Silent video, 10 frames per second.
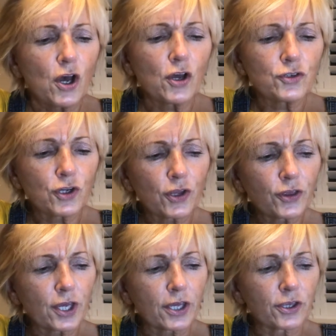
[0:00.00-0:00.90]
do you
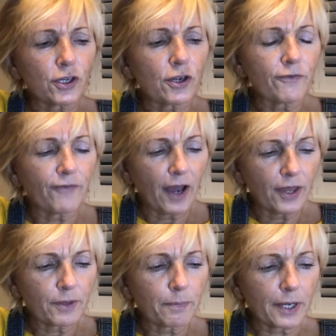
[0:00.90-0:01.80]
think that you could find
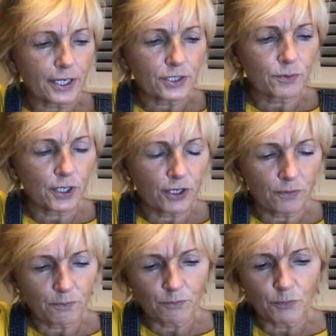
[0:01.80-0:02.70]
the place where your
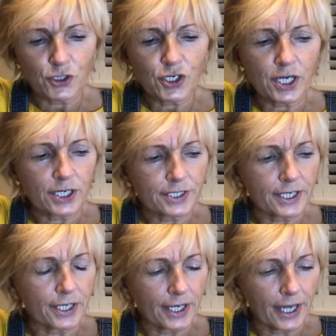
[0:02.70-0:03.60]
machine is
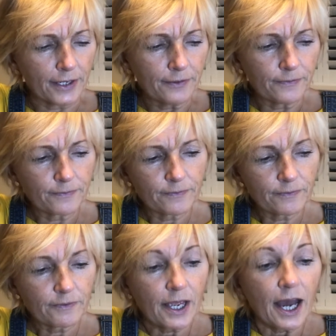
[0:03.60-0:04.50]
hidden again?
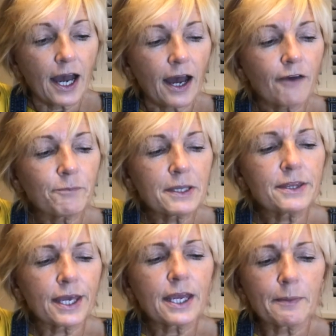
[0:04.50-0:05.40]
I've been
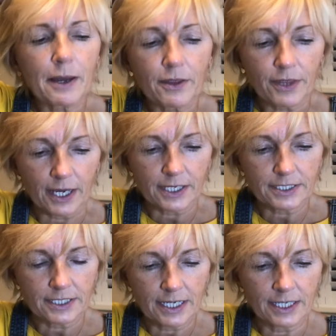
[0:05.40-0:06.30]
thinking about that,
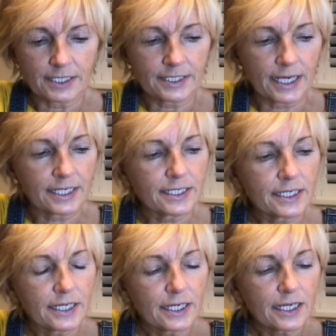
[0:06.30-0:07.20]
Andy said.
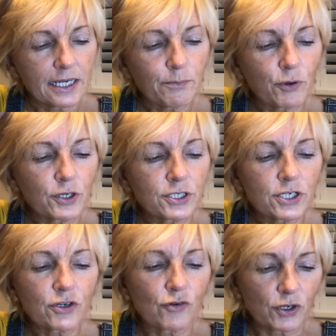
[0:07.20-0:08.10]
He pointed
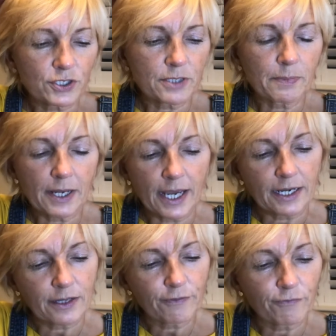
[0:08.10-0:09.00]
across the plain at
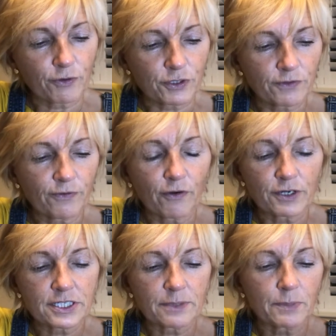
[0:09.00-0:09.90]
the front
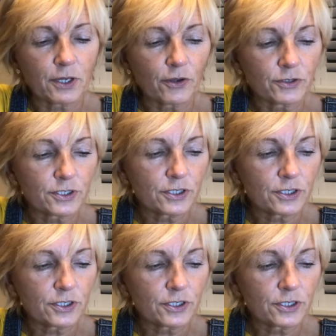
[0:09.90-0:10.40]
forest beyond.